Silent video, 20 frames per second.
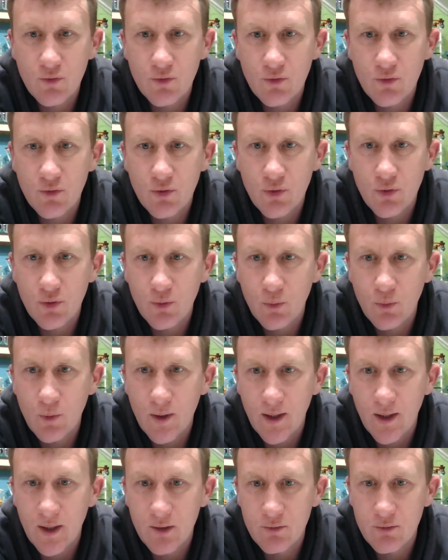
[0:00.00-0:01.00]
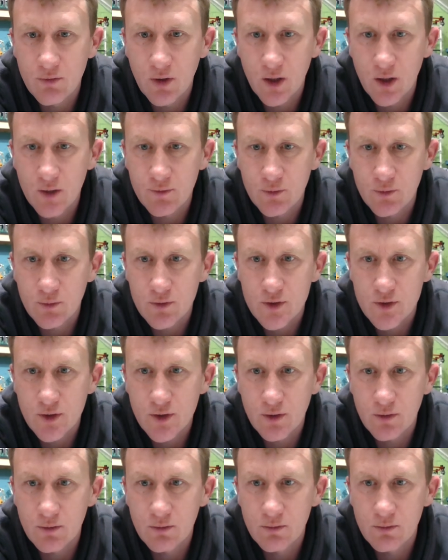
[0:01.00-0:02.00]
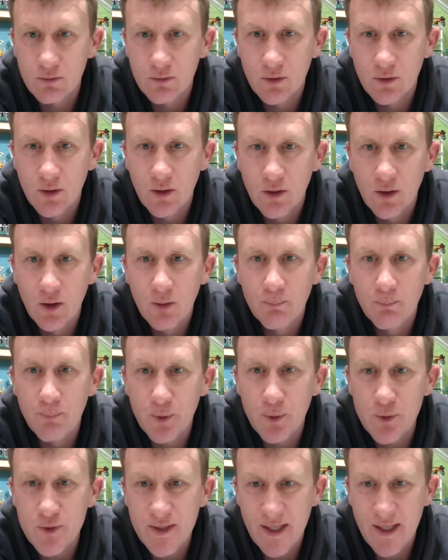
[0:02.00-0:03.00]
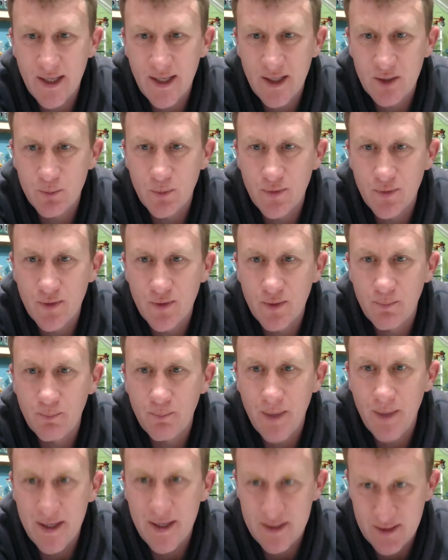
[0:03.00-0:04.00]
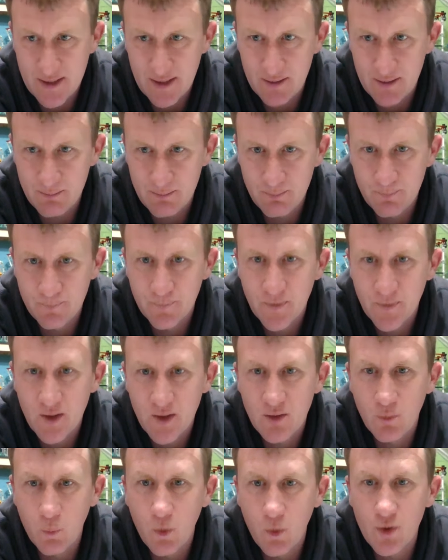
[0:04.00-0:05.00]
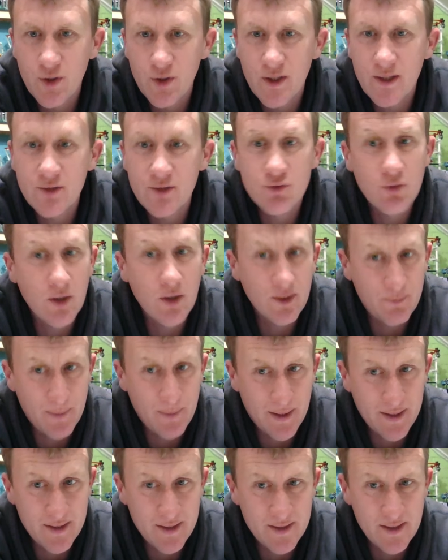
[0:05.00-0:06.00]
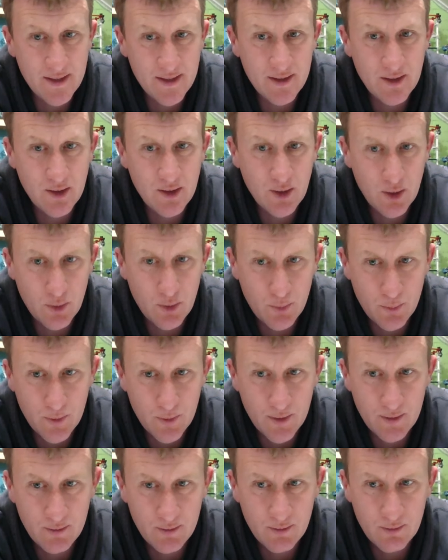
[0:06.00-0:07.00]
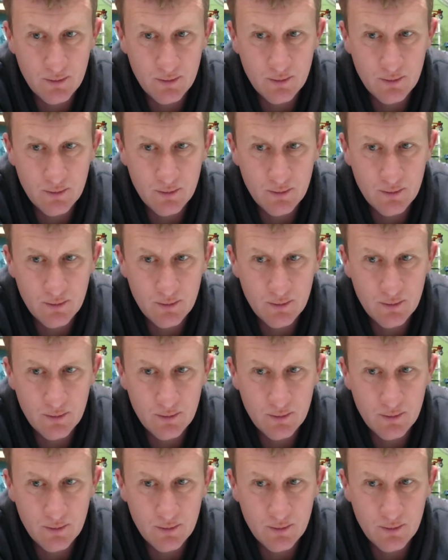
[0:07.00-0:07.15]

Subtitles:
2K Rival? So boost ahead with the base game. The 1 year Drive Pass included.